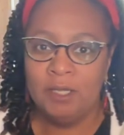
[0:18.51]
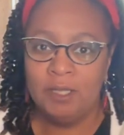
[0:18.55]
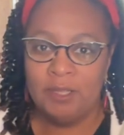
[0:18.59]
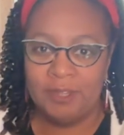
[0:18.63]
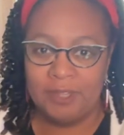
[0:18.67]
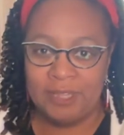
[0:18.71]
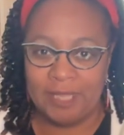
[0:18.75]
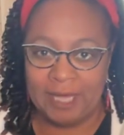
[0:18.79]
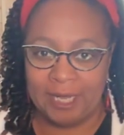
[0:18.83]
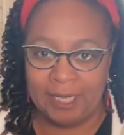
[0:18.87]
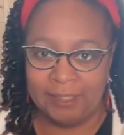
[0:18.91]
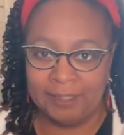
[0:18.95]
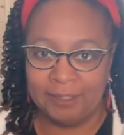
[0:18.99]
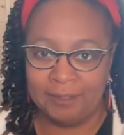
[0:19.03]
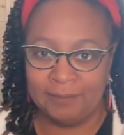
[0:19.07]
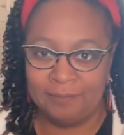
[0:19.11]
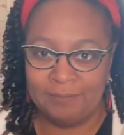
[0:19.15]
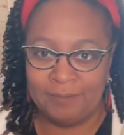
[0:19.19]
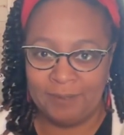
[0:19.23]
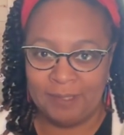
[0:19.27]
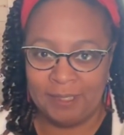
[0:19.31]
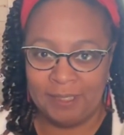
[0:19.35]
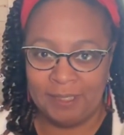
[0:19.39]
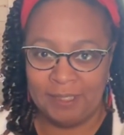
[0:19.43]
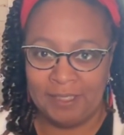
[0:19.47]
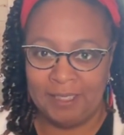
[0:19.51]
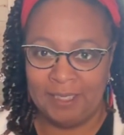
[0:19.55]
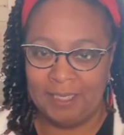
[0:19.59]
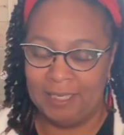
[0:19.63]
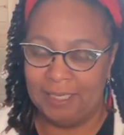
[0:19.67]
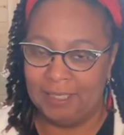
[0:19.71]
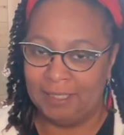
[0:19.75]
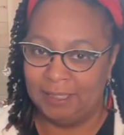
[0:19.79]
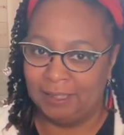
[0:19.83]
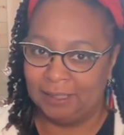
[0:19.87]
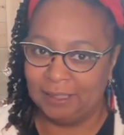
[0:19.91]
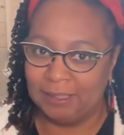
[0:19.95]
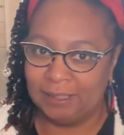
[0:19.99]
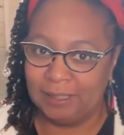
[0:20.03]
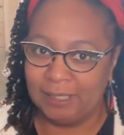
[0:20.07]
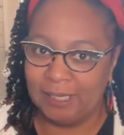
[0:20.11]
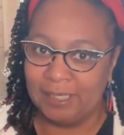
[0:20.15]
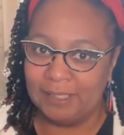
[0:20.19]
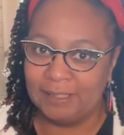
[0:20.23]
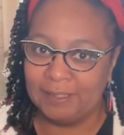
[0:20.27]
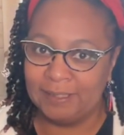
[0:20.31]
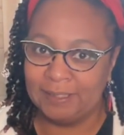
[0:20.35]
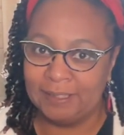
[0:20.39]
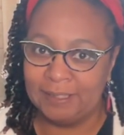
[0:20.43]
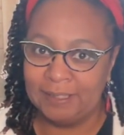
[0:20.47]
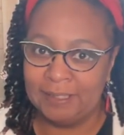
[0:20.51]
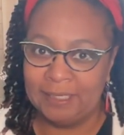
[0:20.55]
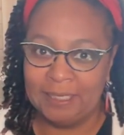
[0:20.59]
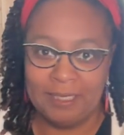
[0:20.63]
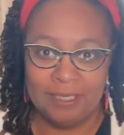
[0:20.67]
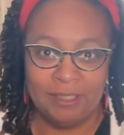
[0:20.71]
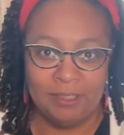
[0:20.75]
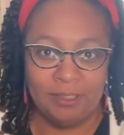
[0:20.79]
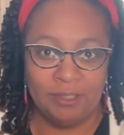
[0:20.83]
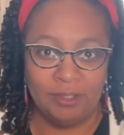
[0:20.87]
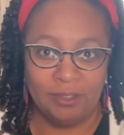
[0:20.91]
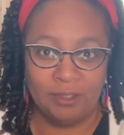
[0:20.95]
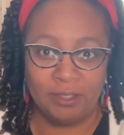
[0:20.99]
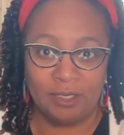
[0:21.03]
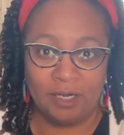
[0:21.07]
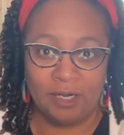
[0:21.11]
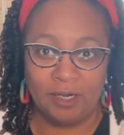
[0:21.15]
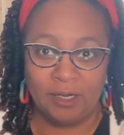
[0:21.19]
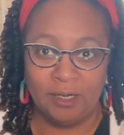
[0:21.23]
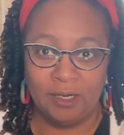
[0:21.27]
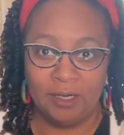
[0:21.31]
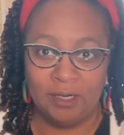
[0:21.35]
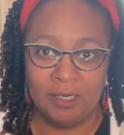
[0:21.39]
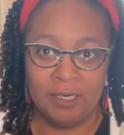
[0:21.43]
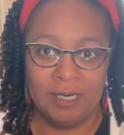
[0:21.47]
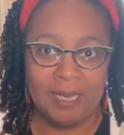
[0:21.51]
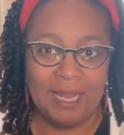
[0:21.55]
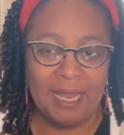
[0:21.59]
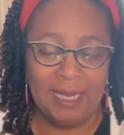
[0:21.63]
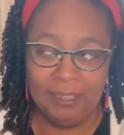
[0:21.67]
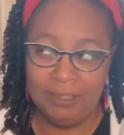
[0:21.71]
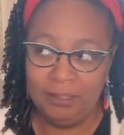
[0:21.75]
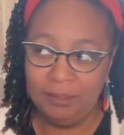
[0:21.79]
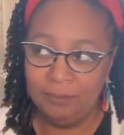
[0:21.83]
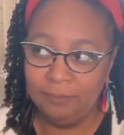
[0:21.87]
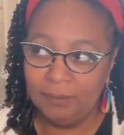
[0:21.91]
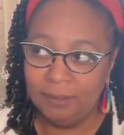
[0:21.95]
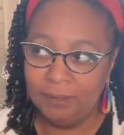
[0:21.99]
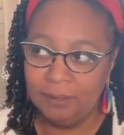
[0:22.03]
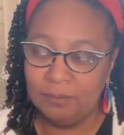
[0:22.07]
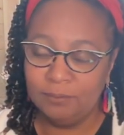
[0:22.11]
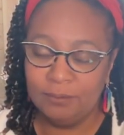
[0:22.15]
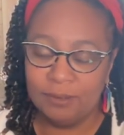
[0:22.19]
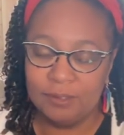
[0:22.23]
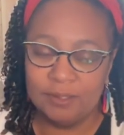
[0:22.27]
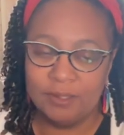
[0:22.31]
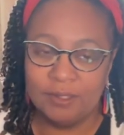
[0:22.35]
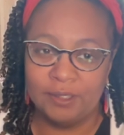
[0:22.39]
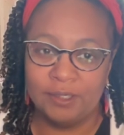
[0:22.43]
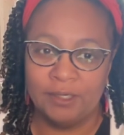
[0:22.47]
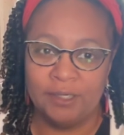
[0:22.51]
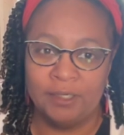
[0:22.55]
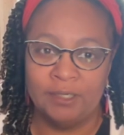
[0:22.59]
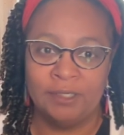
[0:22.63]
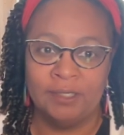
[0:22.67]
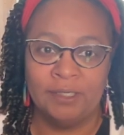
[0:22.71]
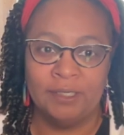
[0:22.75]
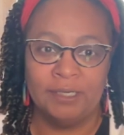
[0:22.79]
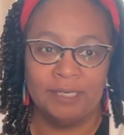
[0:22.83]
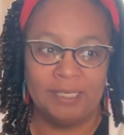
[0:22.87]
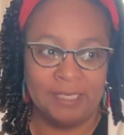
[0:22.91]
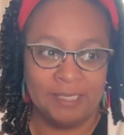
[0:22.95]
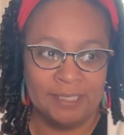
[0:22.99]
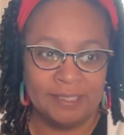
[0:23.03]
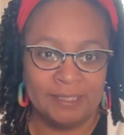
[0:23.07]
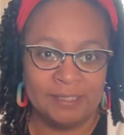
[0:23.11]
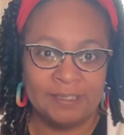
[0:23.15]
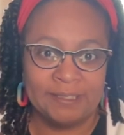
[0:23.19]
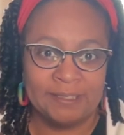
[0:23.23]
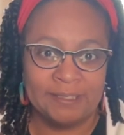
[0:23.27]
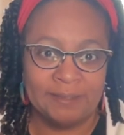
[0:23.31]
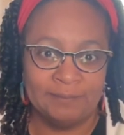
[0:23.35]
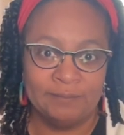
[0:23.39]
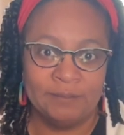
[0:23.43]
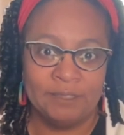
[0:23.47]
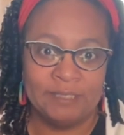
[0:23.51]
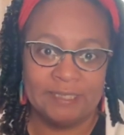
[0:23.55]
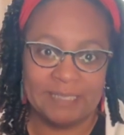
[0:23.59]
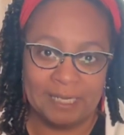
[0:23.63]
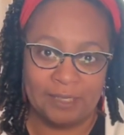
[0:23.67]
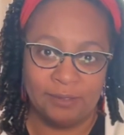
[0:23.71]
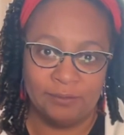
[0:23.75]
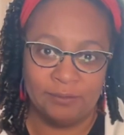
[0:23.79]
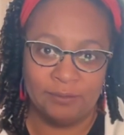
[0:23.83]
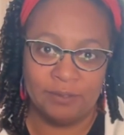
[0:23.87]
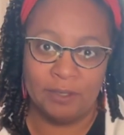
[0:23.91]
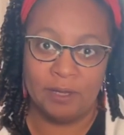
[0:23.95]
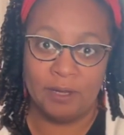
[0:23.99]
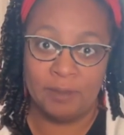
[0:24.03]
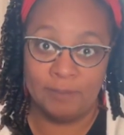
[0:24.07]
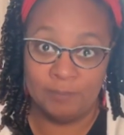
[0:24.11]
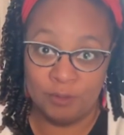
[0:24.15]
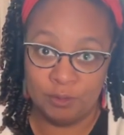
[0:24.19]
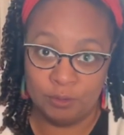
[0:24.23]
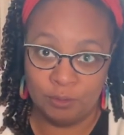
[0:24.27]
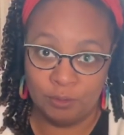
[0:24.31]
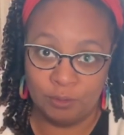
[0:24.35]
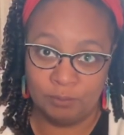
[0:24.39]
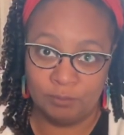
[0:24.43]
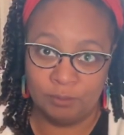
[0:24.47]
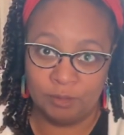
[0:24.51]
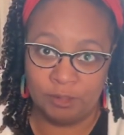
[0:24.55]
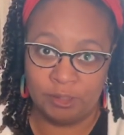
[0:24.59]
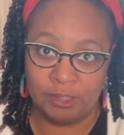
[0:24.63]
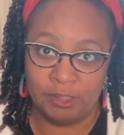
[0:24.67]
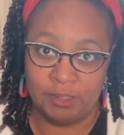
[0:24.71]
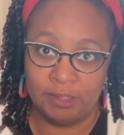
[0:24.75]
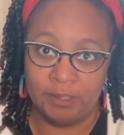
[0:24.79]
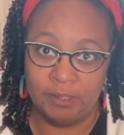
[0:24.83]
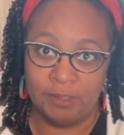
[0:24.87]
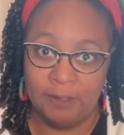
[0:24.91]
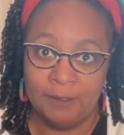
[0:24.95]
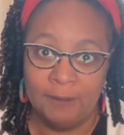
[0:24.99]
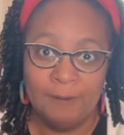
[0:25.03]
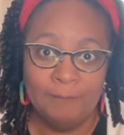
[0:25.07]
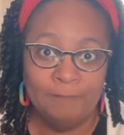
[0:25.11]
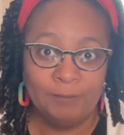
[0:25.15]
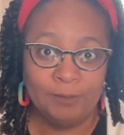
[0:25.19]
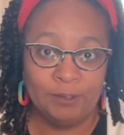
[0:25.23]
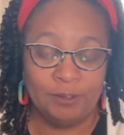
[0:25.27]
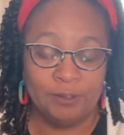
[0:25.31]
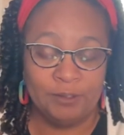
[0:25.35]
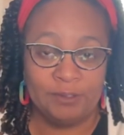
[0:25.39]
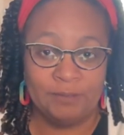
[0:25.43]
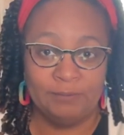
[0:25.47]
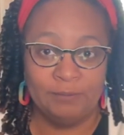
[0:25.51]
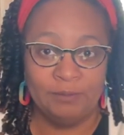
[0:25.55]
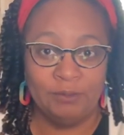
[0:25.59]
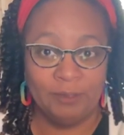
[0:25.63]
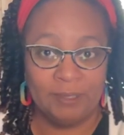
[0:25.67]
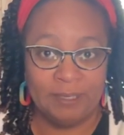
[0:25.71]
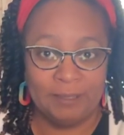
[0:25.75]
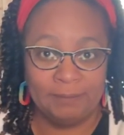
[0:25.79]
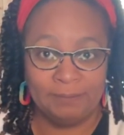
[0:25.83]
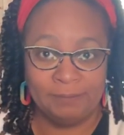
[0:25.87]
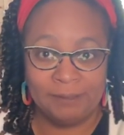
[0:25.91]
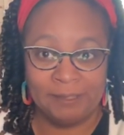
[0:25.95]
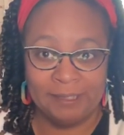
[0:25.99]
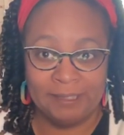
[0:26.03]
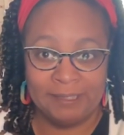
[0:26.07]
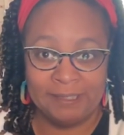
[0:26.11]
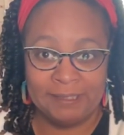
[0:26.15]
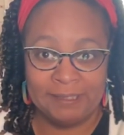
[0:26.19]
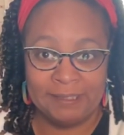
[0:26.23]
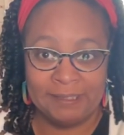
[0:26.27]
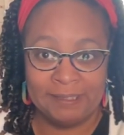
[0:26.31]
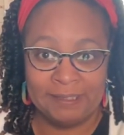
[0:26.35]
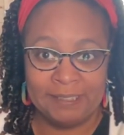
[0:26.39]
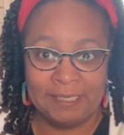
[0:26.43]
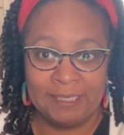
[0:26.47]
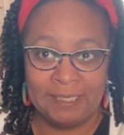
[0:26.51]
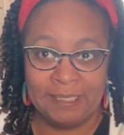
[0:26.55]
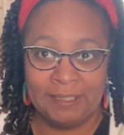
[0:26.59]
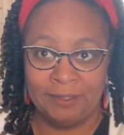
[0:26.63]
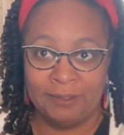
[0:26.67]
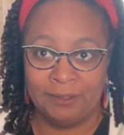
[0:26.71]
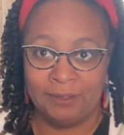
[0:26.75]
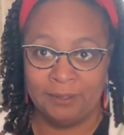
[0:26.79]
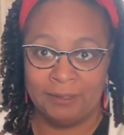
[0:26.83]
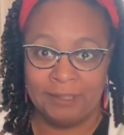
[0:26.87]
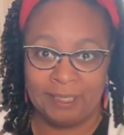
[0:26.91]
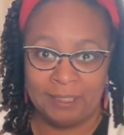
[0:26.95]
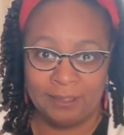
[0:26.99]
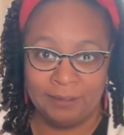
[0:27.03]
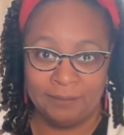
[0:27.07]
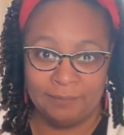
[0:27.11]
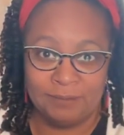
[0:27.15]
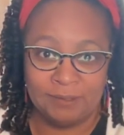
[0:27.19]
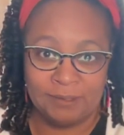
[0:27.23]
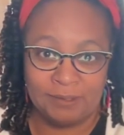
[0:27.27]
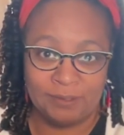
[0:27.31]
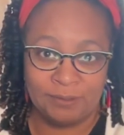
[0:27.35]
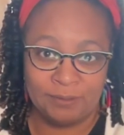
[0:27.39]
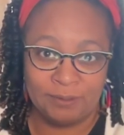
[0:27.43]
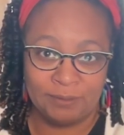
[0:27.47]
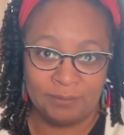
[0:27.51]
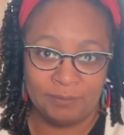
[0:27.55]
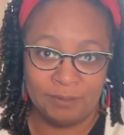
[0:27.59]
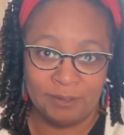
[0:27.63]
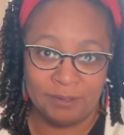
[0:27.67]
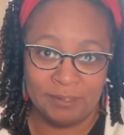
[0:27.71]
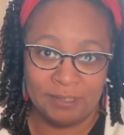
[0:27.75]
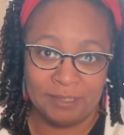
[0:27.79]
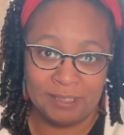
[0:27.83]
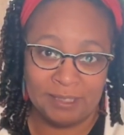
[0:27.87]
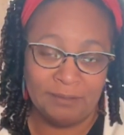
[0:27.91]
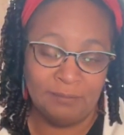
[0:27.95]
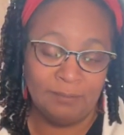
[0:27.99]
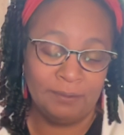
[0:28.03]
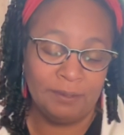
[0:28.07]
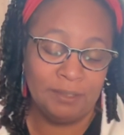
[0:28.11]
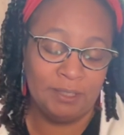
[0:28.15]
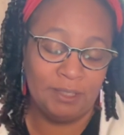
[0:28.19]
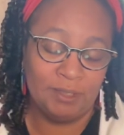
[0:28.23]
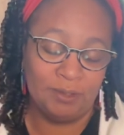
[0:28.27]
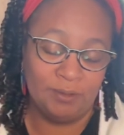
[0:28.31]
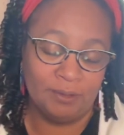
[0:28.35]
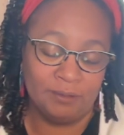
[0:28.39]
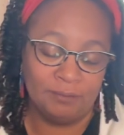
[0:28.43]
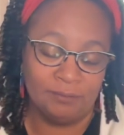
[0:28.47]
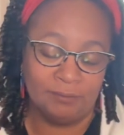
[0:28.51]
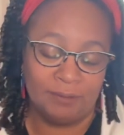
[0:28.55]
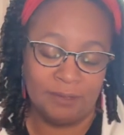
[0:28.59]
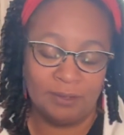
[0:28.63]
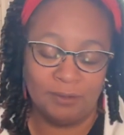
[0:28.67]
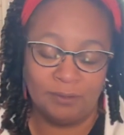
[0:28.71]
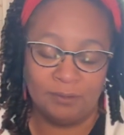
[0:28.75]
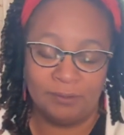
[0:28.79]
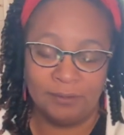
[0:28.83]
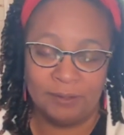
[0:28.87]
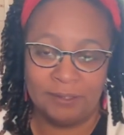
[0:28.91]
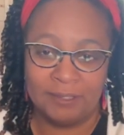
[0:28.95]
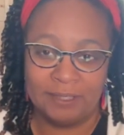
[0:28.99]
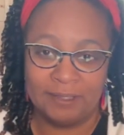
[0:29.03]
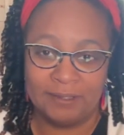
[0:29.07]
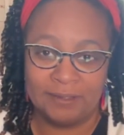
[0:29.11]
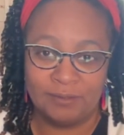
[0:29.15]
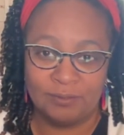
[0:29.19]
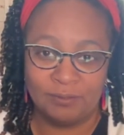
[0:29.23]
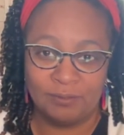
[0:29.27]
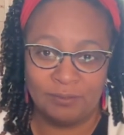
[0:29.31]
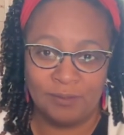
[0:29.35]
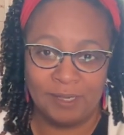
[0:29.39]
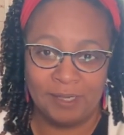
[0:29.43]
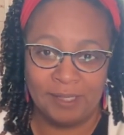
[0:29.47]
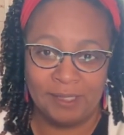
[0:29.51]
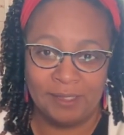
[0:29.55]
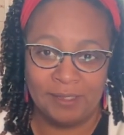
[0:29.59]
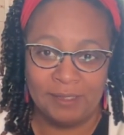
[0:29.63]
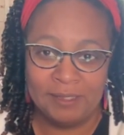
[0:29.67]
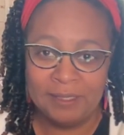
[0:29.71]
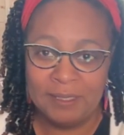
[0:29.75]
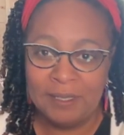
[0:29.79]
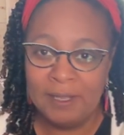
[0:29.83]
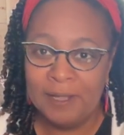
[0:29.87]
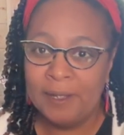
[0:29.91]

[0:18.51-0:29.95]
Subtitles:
That could be in a closet, in your car, anywhere where there is some sound absorption. There are some great places in our Kalamazoo community where you can record as well.